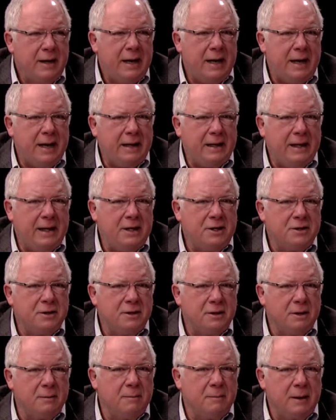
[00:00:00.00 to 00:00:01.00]
and each
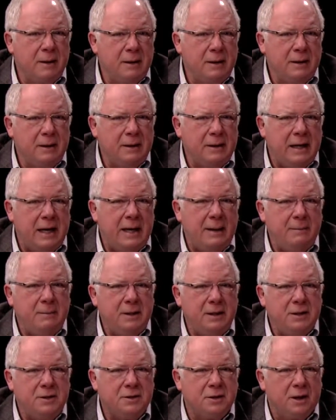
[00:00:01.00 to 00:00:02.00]
of them
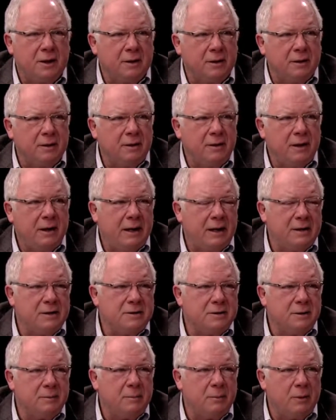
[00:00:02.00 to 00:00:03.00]
named each other
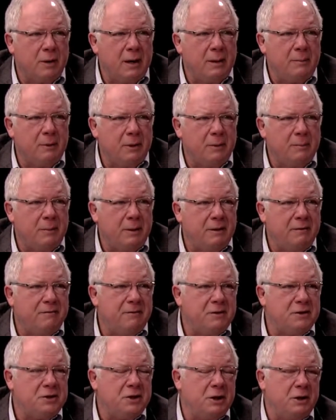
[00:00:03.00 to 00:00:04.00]
as the primary
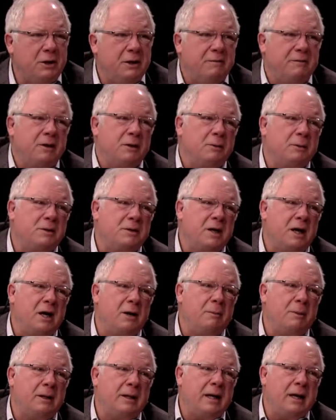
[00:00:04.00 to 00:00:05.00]
beneficiary of their
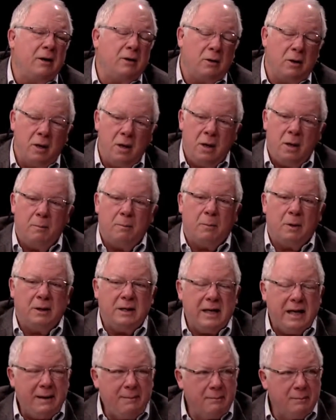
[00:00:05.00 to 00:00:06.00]
retirement account, but
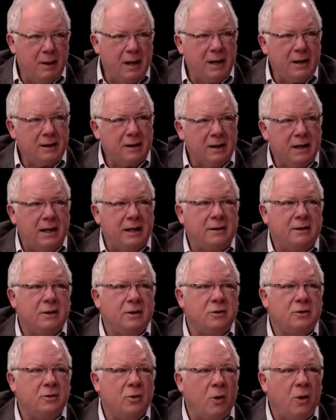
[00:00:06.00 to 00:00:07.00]
named my client,
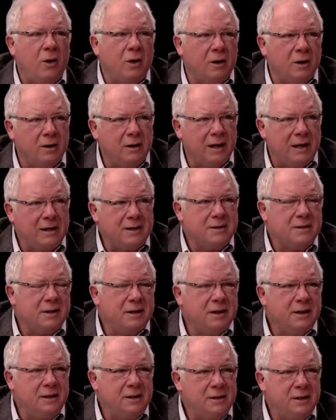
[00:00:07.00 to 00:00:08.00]
the daughter, as the
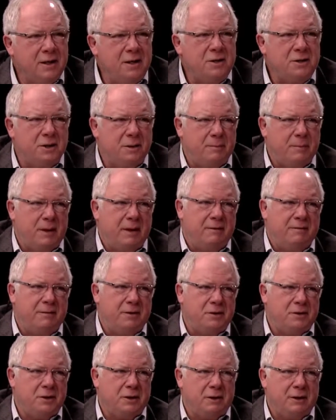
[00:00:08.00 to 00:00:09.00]
contingent
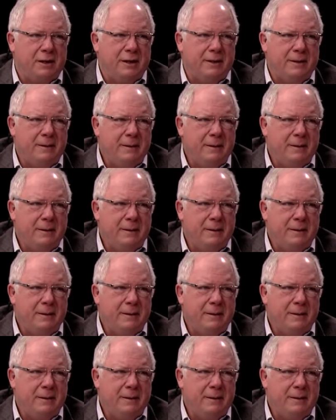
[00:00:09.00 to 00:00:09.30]
beneficiary.